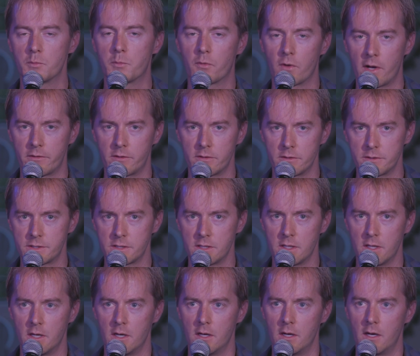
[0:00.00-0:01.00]
2
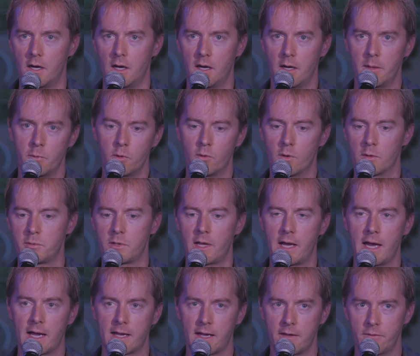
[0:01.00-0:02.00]
brothers who are
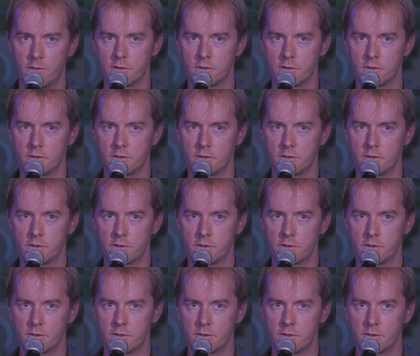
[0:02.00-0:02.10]
black,